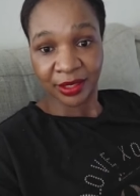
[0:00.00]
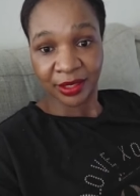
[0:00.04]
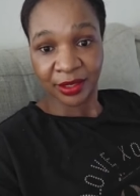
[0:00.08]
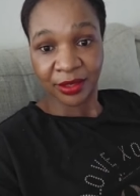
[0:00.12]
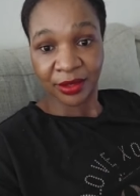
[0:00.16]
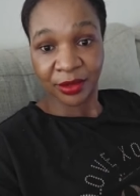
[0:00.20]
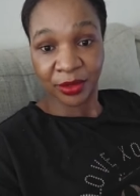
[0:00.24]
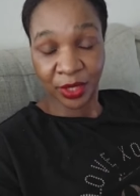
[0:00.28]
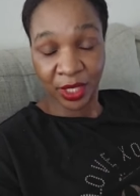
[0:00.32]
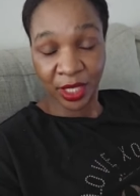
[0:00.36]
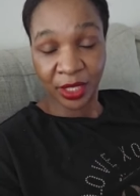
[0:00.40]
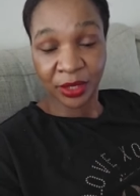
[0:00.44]

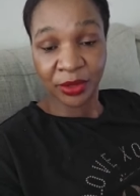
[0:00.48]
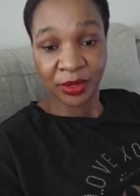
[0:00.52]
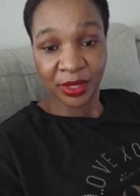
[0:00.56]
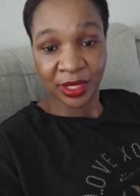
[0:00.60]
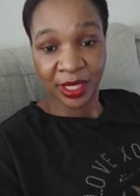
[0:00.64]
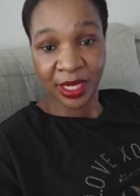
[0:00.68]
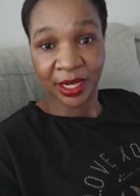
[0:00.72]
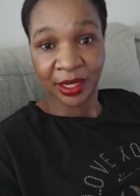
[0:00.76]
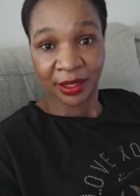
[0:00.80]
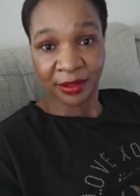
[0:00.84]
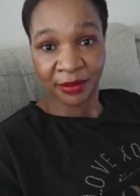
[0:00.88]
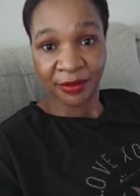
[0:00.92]
You need to
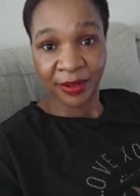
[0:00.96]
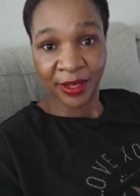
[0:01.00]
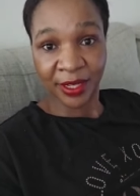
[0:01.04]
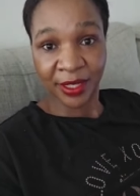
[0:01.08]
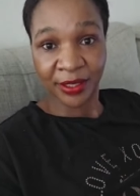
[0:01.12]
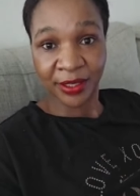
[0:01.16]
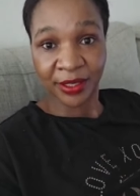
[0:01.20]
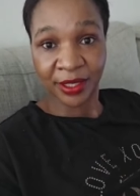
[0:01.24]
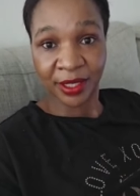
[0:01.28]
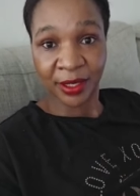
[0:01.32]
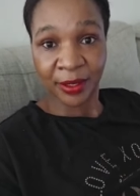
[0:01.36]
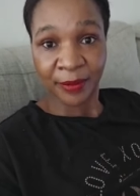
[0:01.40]

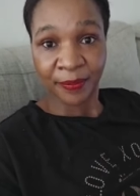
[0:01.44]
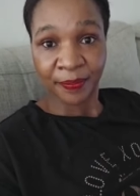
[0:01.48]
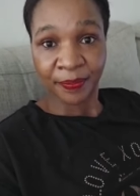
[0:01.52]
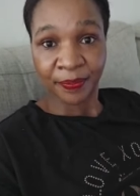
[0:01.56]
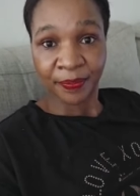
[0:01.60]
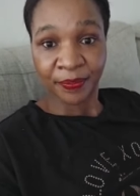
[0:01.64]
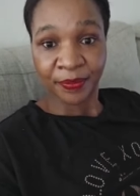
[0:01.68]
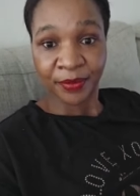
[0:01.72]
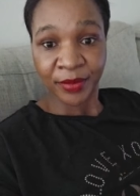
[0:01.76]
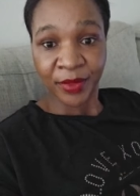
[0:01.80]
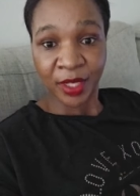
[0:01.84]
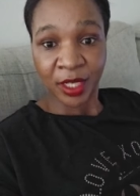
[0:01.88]
sacrifice.
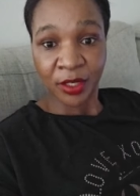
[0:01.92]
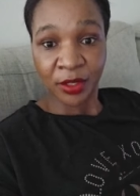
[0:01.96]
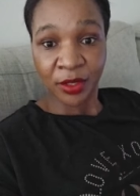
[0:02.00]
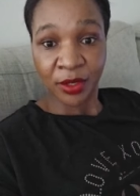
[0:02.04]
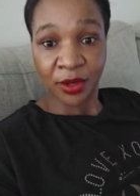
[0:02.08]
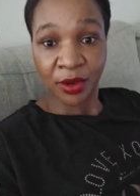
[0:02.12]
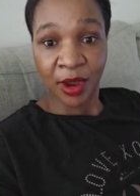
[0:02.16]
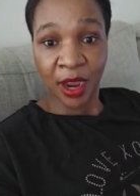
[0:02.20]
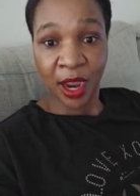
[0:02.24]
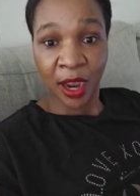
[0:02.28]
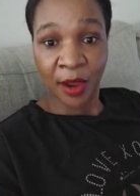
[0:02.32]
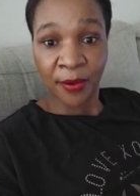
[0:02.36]

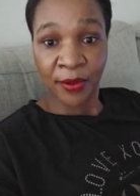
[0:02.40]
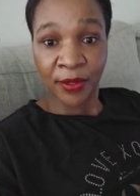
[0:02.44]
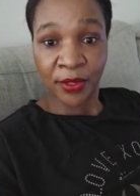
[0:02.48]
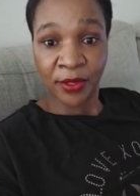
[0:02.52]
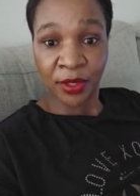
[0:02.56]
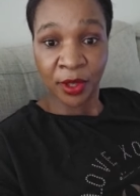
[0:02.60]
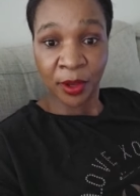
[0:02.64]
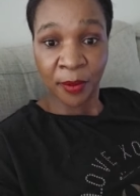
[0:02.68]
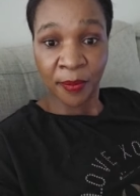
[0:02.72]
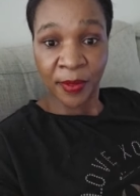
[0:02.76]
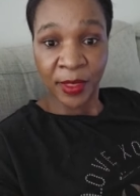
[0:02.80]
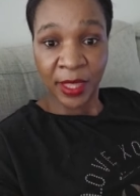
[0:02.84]
So I'll
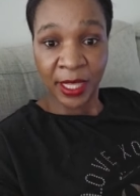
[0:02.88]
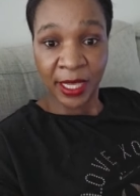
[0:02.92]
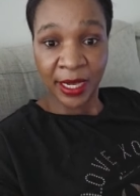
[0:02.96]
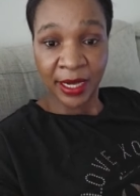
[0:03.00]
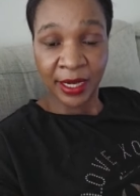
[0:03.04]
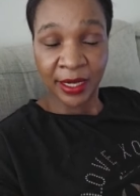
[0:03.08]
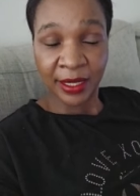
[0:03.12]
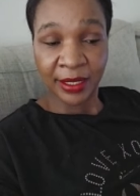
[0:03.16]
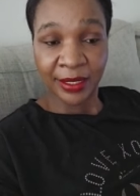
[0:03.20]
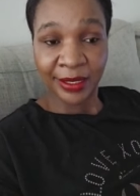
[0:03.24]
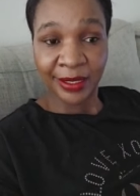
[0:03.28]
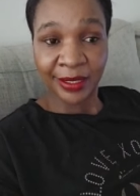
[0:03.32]
stop
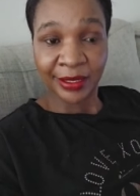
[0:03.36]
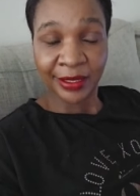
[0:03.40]
there.